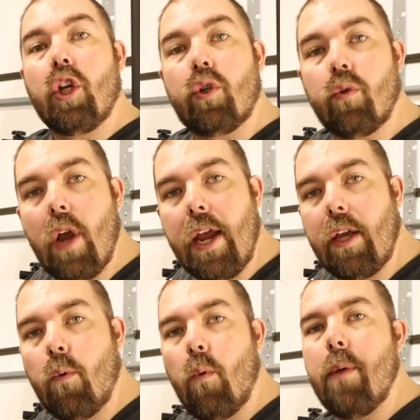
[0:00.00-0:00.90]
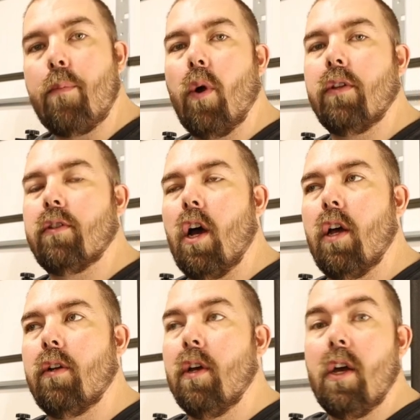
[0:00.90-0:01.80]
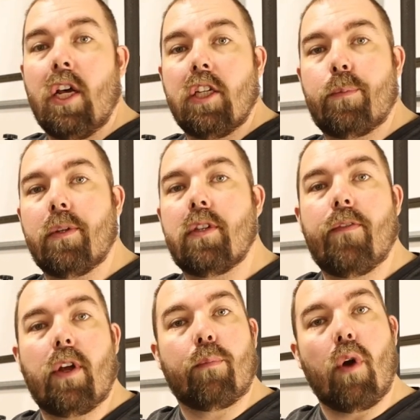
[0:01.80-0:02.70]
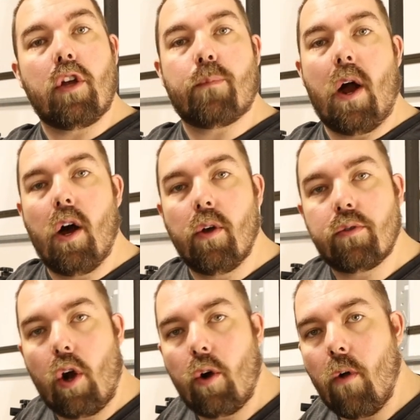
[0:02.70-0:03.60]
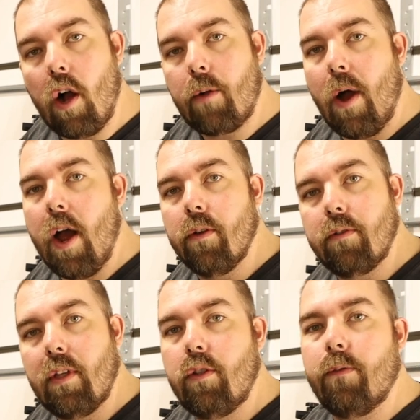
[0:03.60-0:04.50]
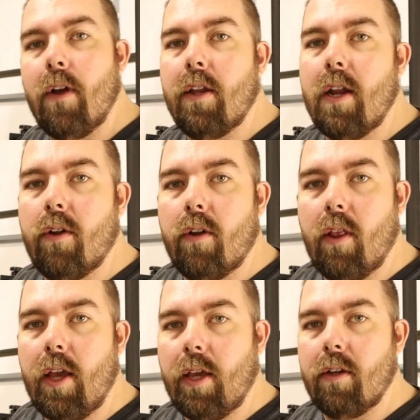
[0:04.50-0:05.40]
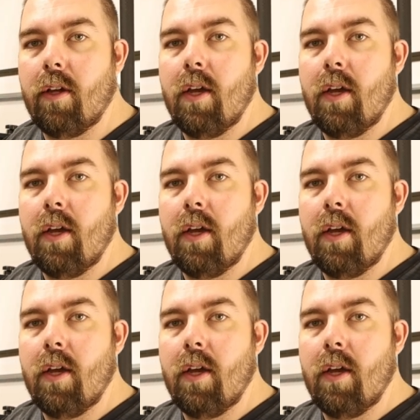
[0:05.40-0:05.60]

creating waypoints on specific brush piles or rock piles that you find out in a lake.